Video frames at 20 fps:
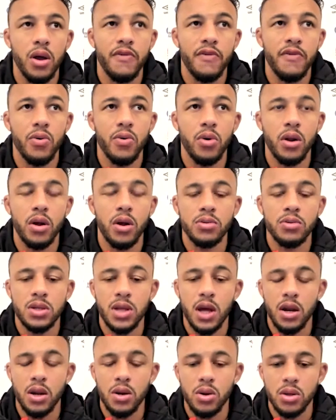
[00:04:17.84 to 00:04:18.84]
want to
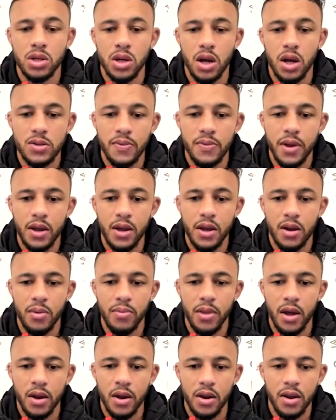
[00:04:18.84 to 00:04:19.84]
stand a good chance of beating them,
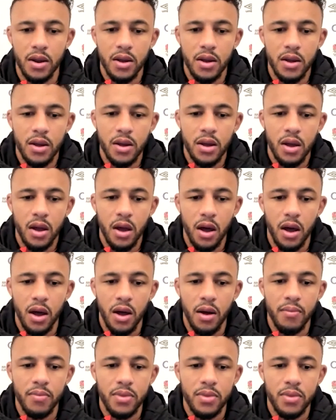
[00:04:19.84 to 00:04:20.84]

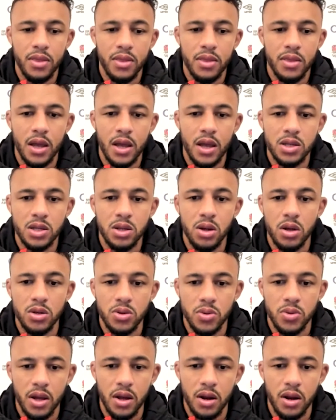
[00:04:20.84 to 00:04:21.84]
then there's times
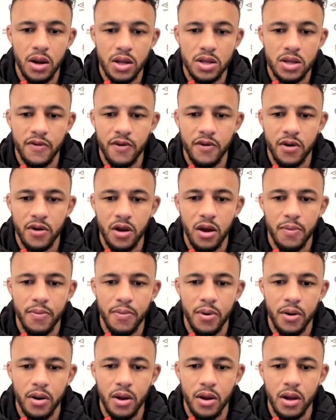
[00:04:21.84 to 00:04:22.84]
when you're going to need to front up
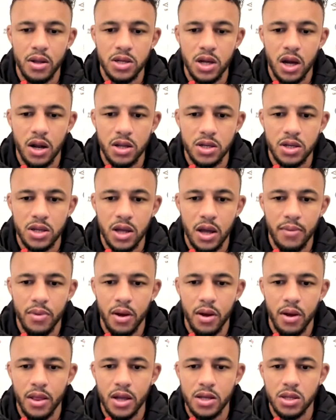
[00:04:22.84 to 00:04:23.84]
and challenge them,
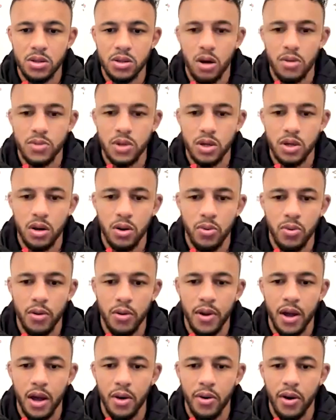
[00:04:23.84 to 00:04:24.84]
and there's times you're going to want
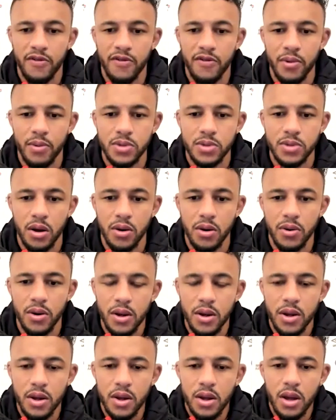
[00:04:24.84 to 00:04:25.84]
to play away from them. So
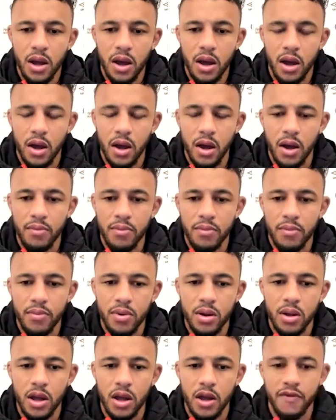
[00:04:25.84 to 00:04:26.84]

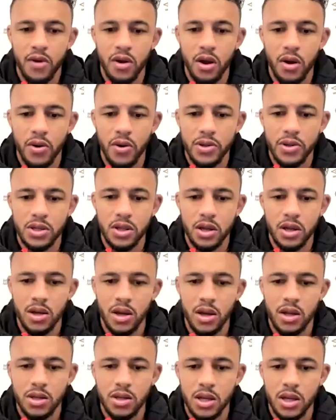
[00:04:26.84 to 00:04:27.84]
if you go into
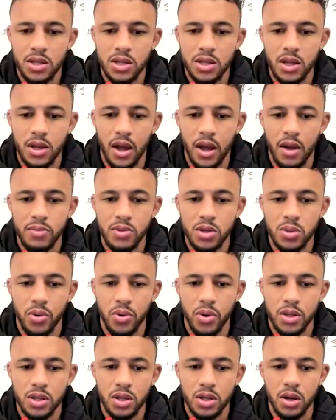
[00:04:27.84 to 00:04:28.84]
the game just
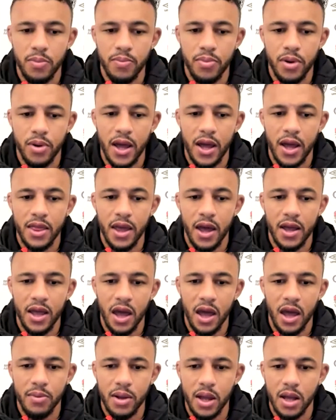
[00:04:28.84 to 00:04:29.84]
wanting to play their
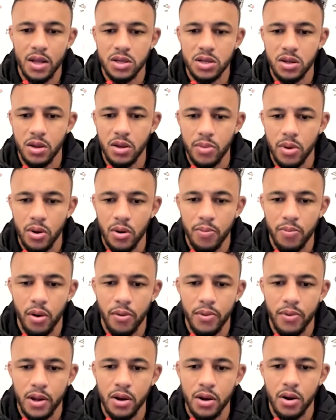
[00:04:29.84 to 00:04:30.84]
game against them, you're
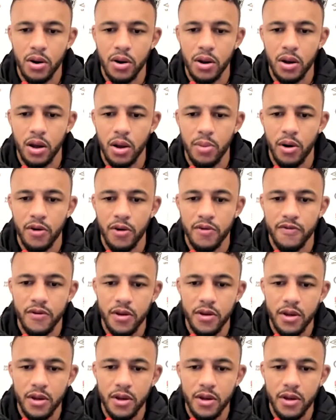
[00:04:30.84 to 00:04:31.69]
probably not going to come off